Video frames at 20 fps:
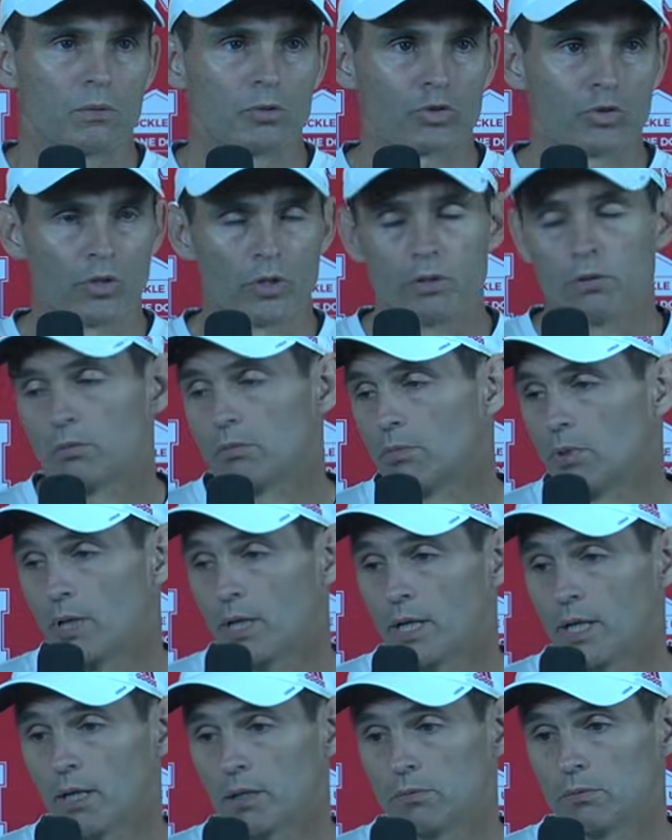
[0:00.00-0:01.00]
Sure.
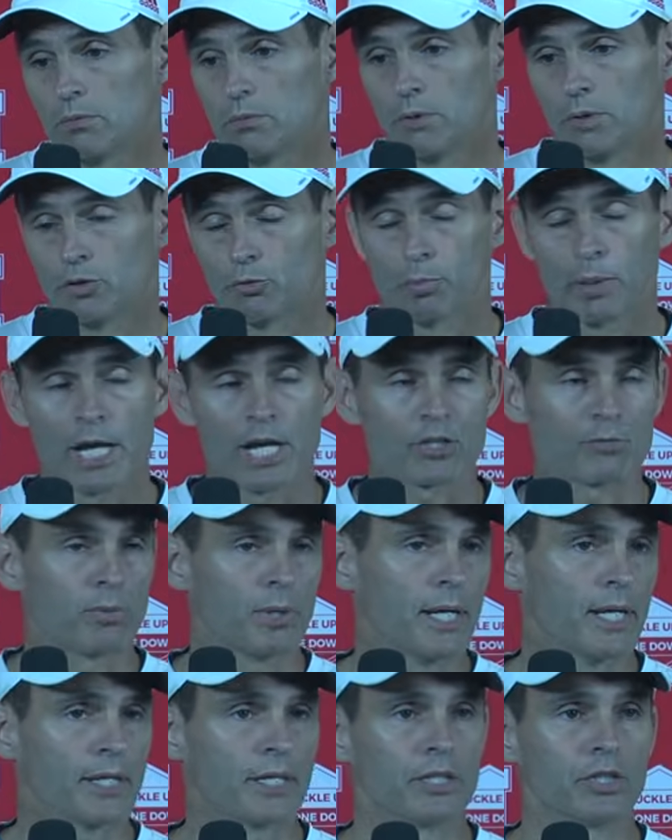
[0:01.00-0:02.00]
His pass
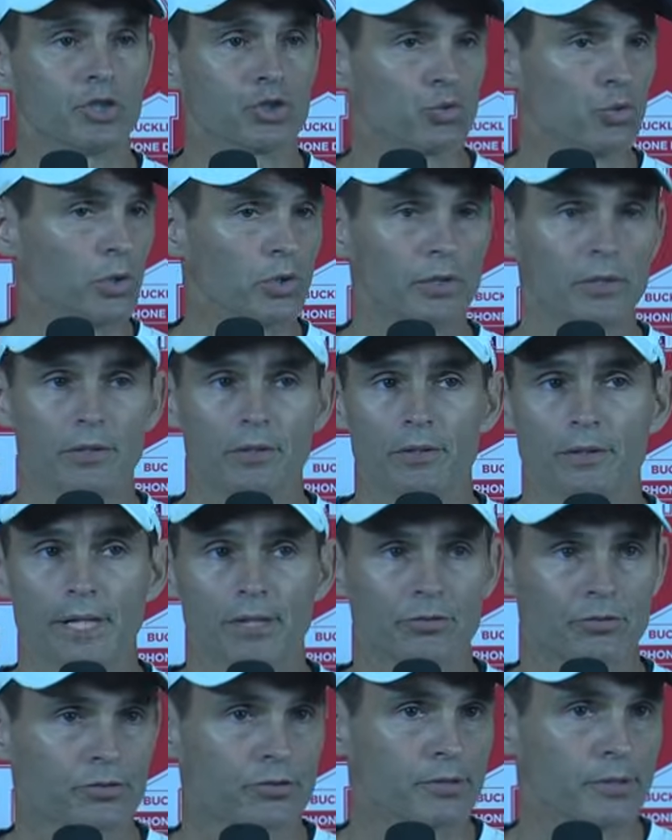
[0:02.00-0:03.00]
blocking is really good.
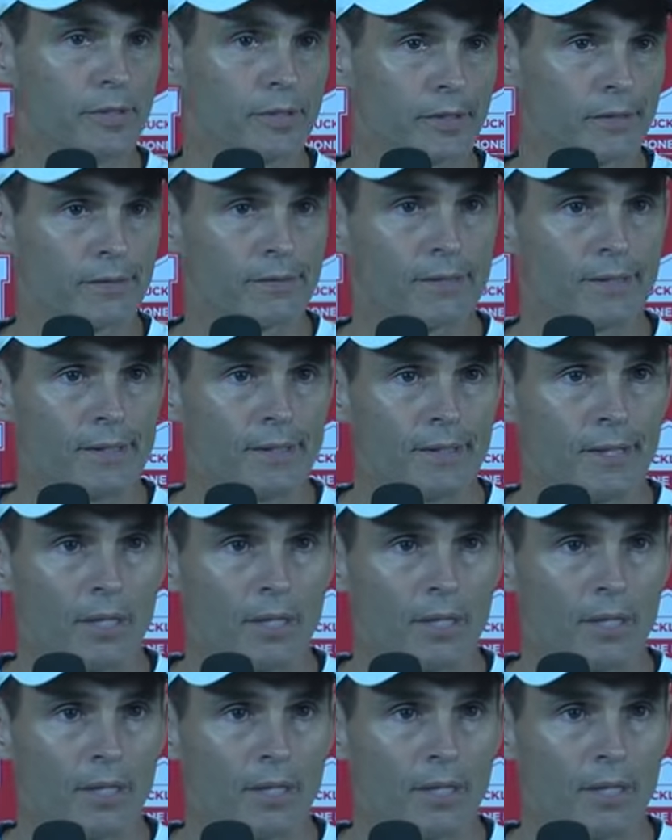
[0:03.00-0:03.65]
That's a strength.